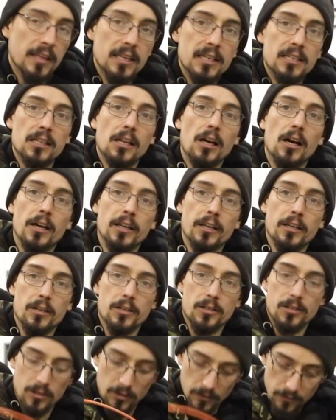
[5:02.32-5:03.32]
these
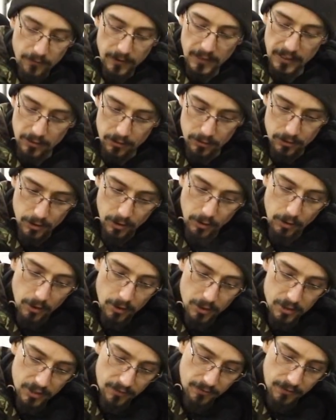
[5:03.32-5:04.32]
liners to fit your
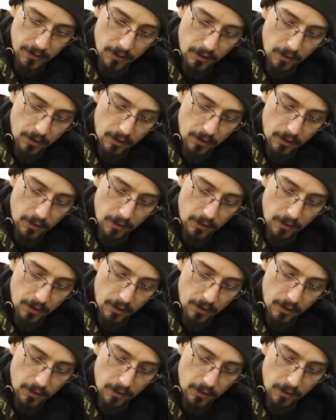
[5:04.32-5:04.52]
torch. If you've